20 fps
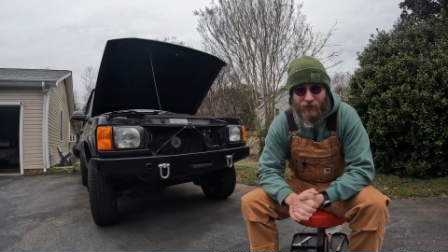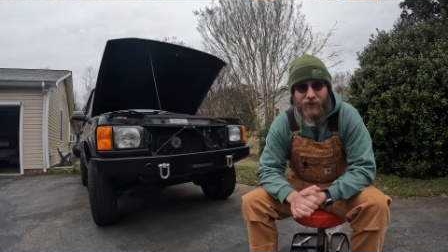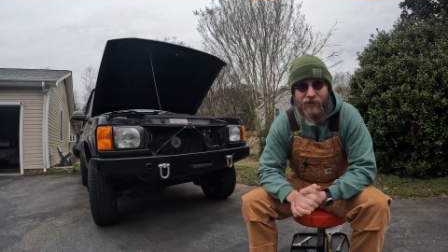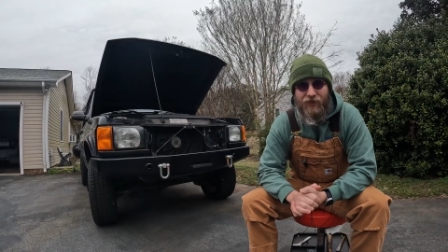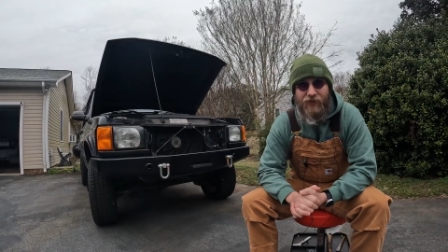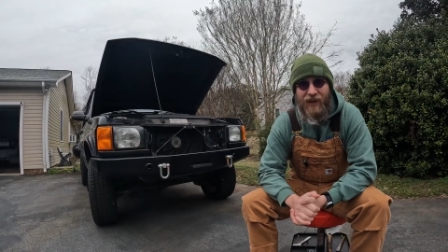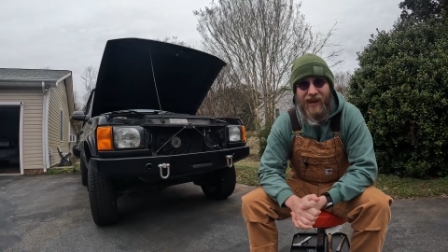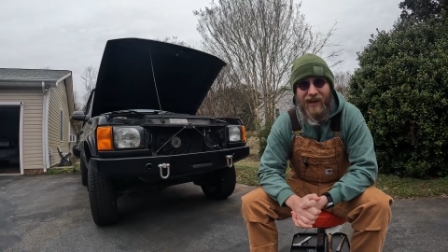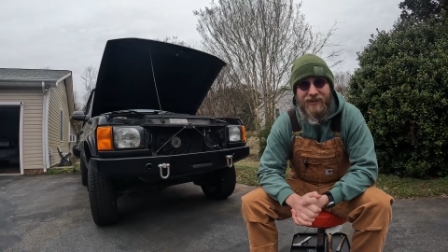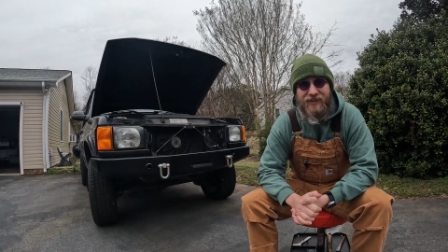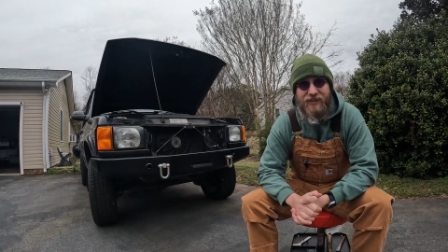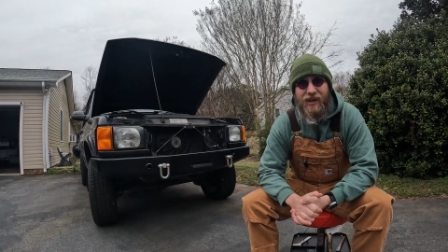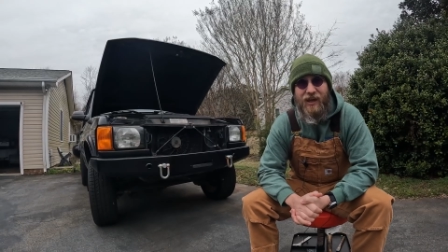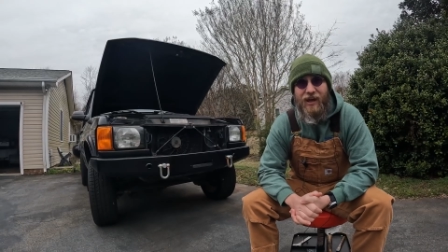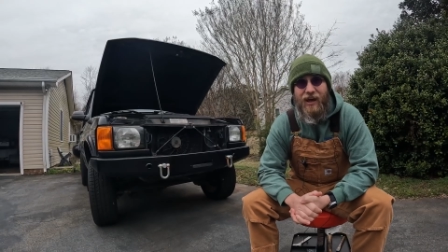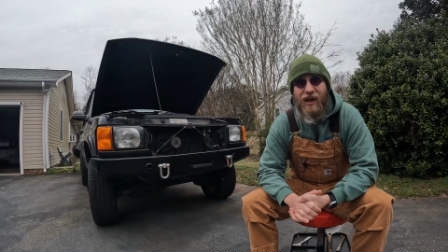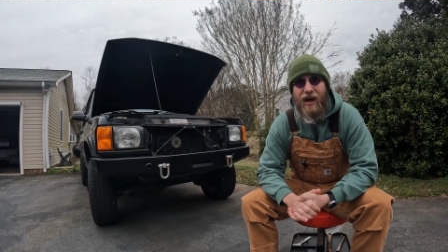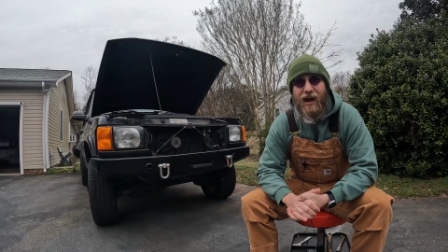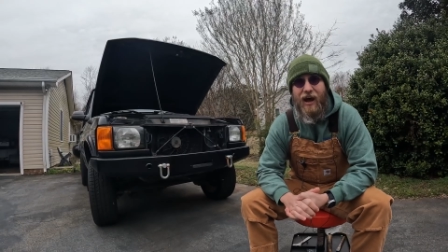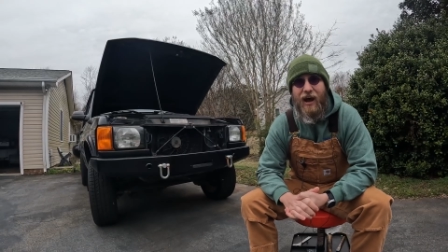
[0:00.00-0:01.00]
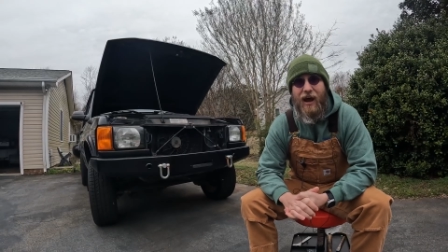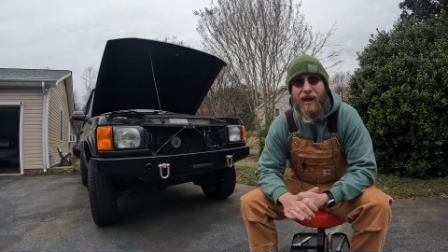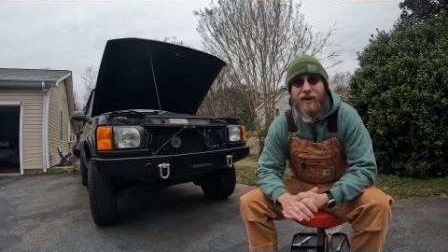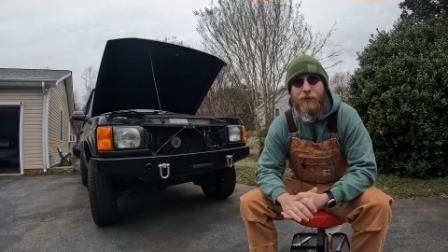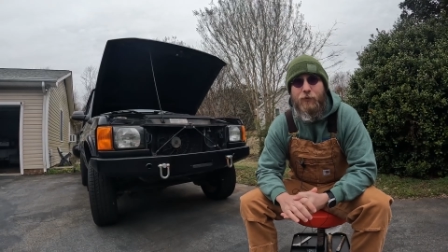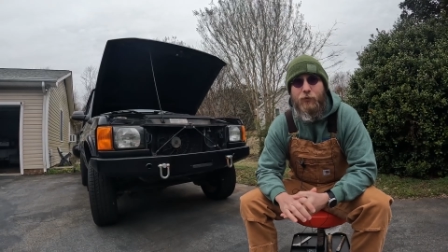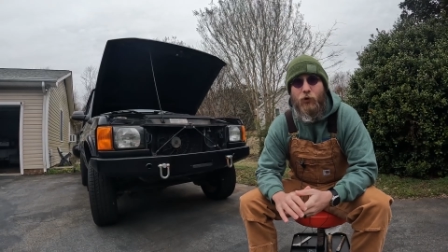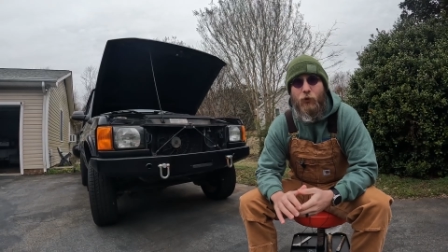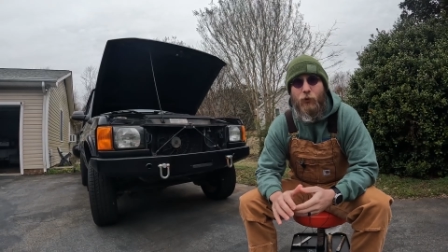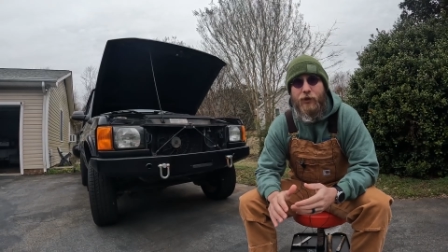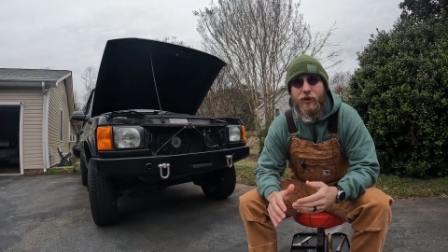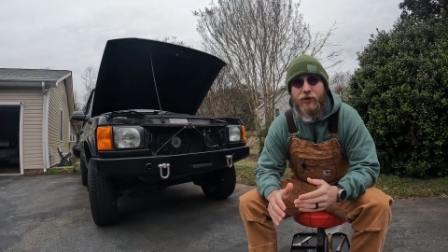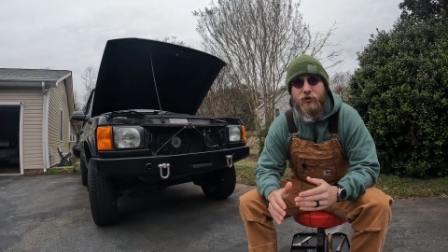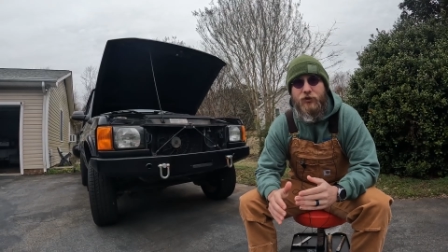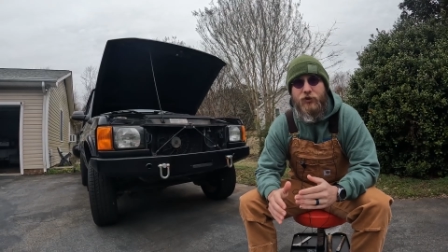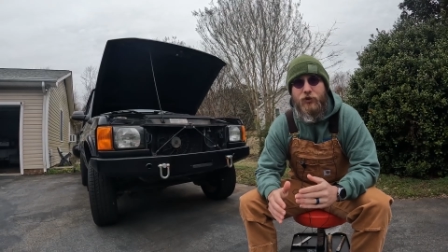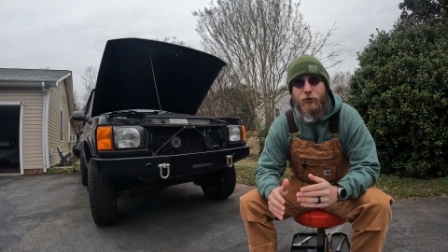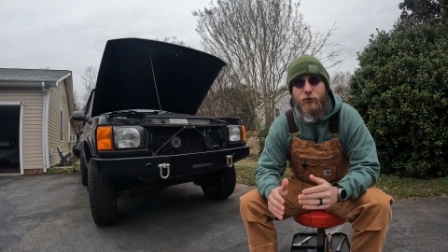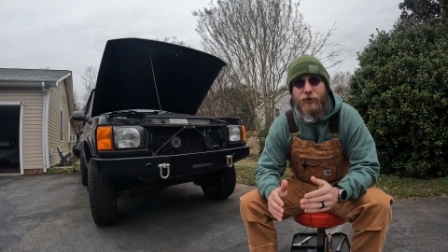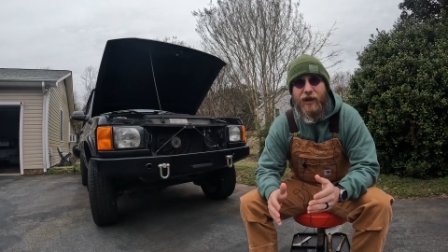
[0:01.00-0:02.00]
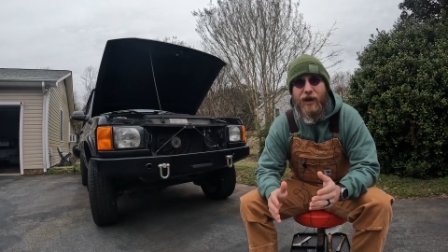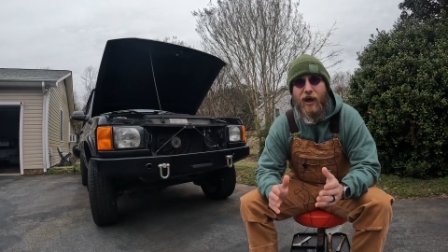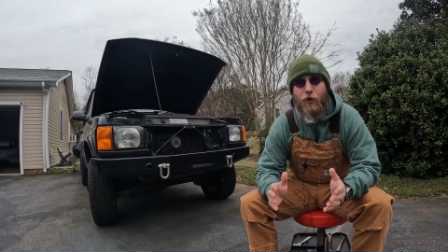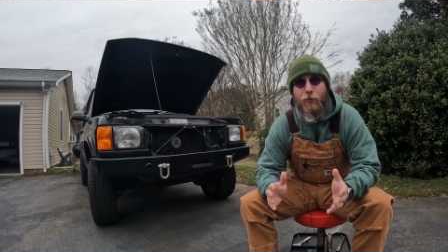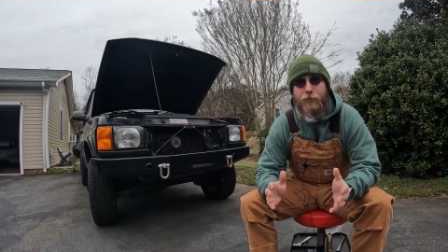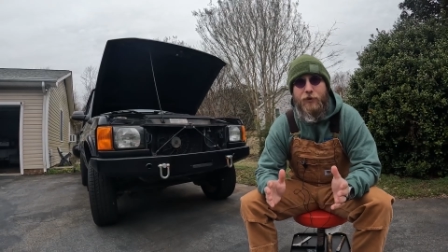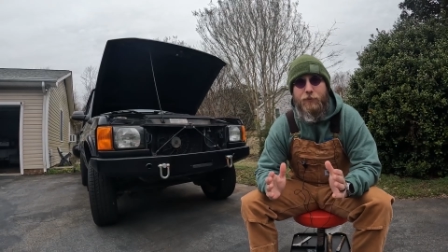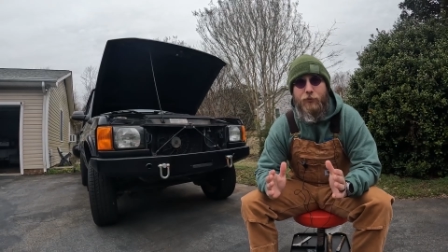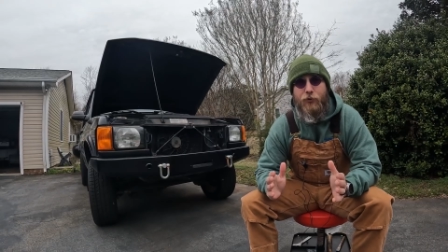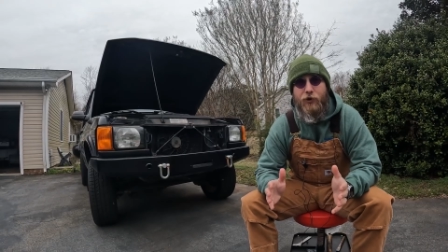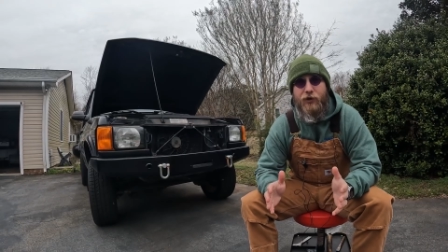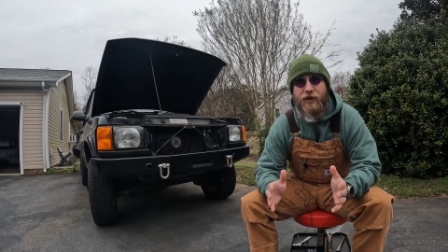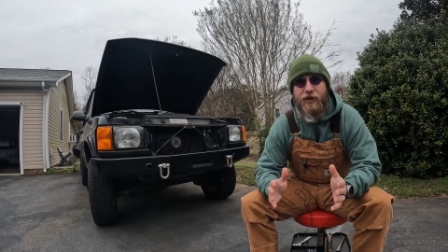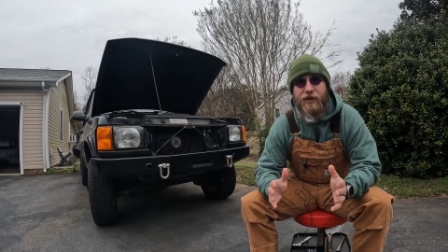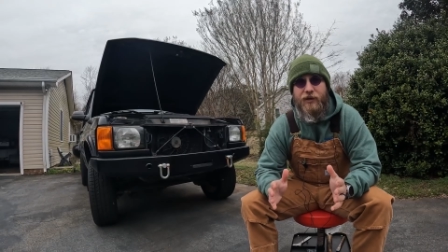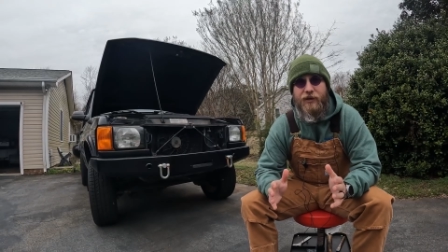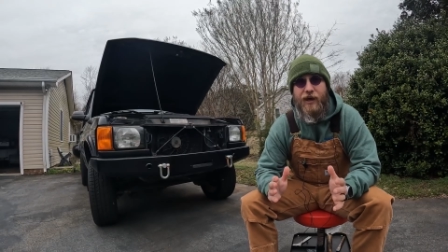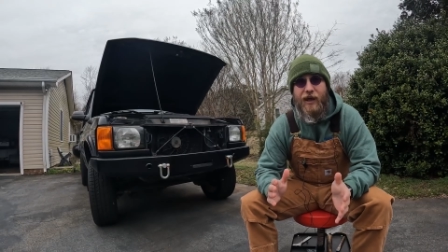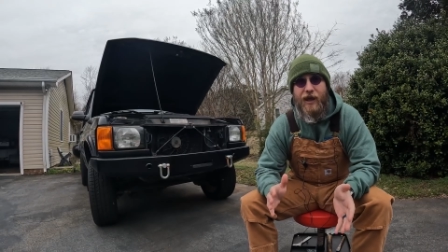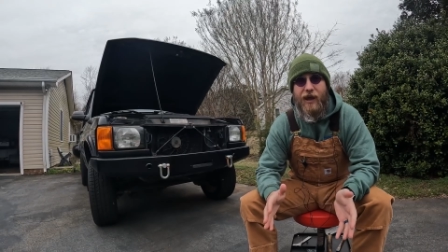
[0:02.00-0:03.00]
that I am going to now be putting